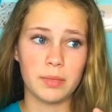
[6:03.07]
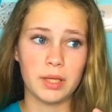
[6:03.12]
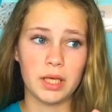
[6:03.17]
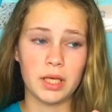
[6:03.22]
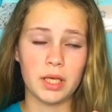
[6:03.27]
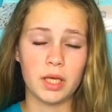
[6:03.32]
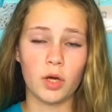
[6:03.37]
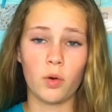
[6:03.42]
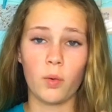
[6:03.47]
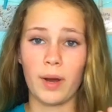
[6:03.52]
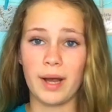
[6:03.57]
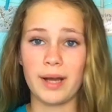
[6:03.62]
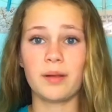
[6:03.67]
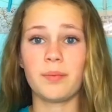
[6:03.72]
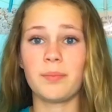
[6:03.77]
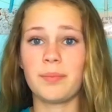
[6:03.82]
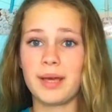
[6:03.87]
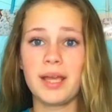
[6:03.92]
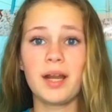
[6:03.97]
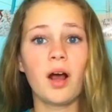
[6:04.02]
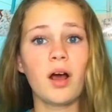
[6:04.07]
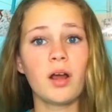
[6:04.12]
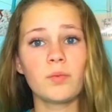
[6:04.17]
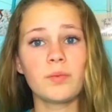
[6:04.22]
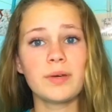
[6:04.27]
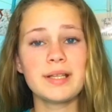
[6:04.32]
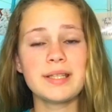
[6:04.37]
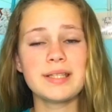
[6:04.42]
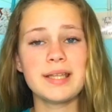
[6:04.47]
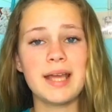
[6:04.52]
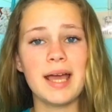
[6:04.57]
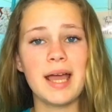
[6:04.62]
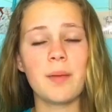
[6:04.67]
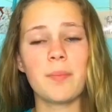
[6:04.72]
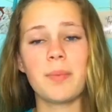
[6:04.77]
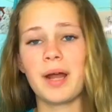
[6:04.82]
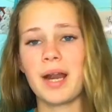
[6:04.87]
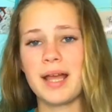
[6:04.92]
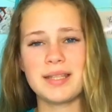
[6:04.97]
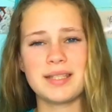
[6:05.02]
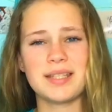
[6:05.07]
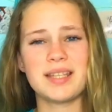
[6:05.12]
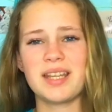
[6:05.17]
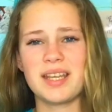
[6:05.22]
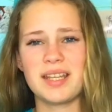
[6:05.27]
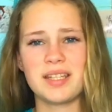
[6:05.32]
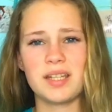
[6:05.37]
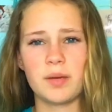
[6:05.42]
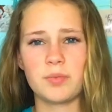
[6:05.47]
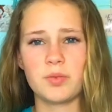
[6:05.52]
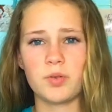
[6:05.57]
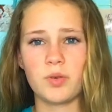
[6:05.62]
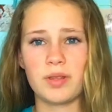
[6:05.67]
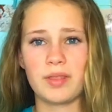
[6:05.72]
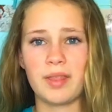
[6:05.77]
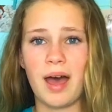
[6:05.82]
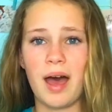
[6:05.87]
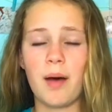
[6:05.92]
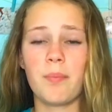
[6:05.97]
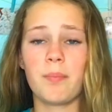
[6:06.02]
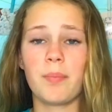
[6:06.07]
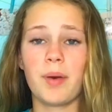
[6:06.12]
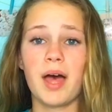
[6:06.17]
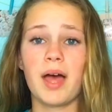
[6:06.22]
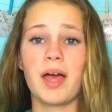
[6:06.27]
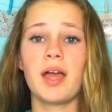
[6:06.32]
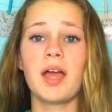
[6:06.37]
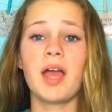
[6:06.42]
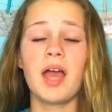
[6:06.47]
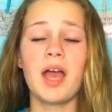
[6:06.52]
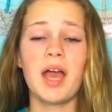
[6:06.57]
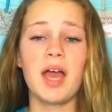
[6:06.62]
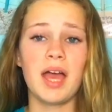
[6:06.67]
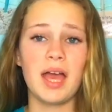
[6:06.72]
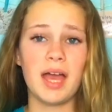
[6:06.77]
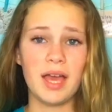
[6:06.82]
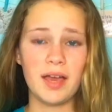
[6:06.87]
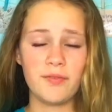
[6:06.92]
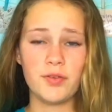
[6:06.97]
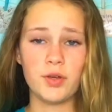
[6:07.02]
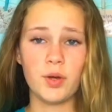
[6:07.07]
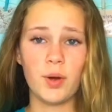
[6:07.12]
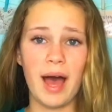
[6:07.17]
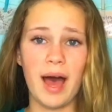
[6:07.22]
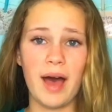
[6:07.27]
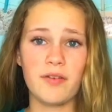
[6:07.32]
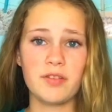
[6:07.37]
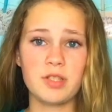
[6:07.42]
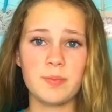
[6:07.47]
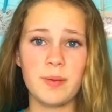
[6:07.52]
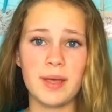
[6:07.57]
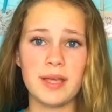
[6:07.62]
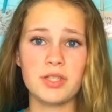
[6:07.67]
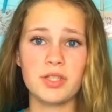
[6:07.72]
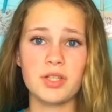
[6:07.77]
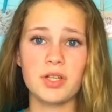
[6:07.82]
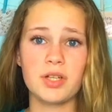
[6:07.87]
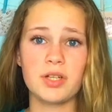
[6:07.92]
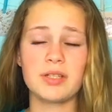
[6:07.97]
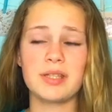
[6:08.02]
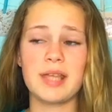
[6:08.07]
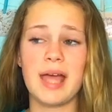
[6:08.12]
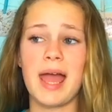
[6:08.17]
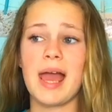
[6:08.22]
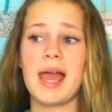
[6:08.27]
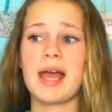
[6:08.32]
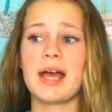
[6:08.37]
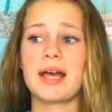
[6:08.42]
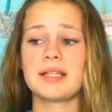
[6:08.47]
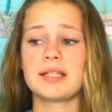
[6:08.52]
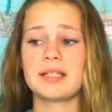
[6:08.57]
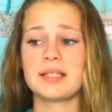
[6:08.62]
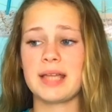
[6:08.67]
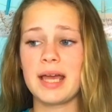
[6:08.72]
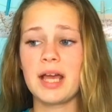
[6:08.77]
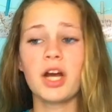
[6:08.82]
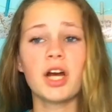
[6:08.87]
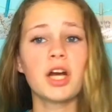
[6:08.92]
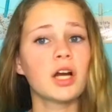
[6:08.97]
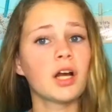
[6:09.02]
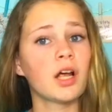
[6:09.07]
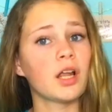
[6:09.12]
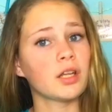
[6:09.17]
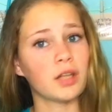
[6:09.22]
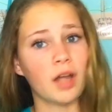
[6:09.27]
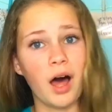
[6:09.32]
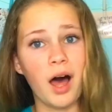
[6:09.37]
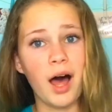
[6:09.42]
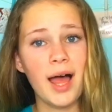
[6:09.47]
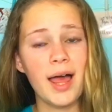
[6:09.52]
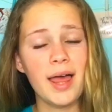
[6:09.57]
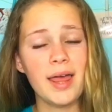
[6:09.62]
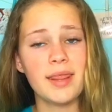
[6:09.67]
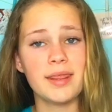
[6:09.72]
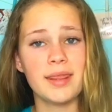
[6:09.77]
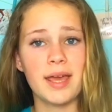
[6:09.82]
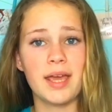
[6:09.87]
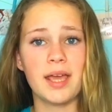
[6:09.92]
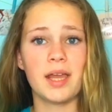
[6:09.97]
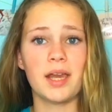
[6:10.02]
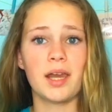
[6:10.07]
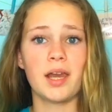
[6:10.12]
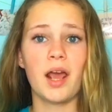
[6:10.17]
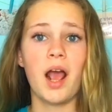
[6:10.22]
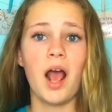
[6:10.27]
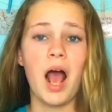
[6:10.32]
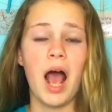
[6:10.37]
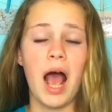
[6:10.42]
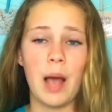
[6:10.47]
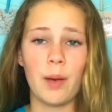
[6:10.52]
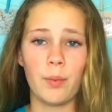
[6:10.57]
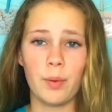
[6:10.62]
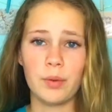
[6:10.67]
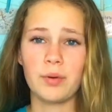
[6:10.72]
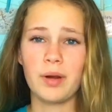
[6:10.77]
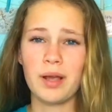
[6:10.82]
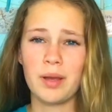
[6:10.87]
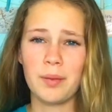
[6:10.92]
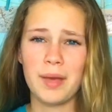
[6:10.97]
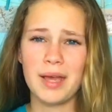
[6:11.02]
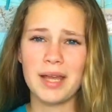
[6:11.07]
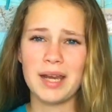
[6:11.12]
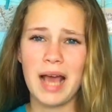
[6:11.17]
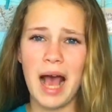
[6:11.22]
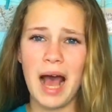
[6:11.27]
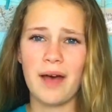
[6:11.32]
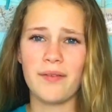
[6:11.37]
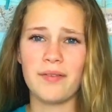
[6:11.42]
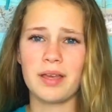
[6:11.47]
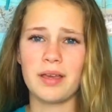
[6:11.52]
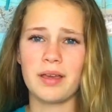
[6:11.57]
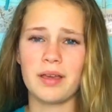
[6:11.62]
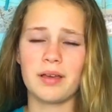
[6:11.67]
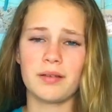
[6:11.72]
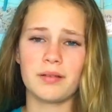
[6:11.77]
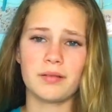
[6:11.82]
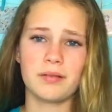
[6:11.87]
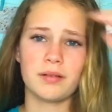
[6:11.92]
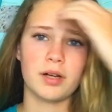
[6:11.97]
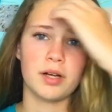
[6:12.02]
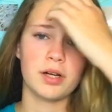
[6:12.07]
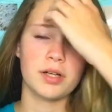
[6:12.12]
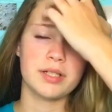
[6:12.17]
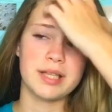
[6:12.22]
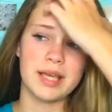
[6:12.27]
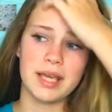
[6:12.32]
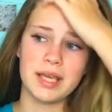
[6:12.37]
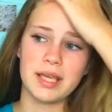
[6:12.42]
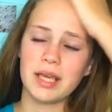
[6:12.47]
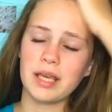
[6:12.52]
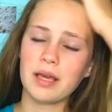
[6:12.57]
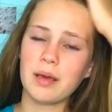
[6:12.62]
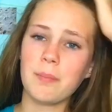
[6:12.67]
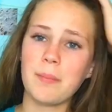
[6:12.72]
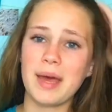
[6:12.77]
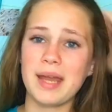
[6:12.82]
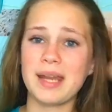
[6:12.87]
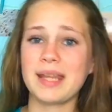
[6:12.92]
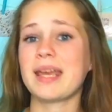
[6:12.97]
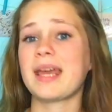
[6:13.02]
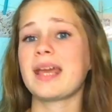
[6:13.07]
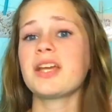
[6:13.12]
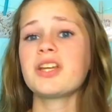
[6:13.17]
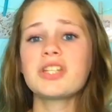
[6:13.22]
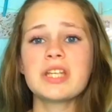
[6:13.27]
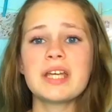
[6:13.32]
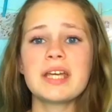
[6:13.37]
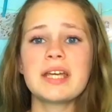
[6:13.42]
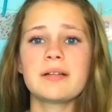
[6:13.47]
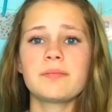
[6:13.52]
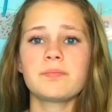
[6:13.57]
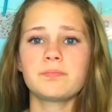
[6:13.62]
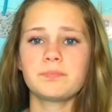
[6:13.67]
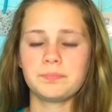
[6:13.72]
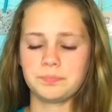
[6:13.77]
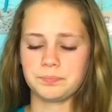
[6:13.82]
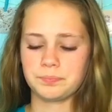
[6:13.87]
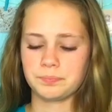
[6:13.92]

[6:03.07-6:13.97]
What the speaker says: me quite a bit on Wednesday, but I didn't end up doing that. But if you have spacers and they hurt a lot, then I would recommend having or taking medication.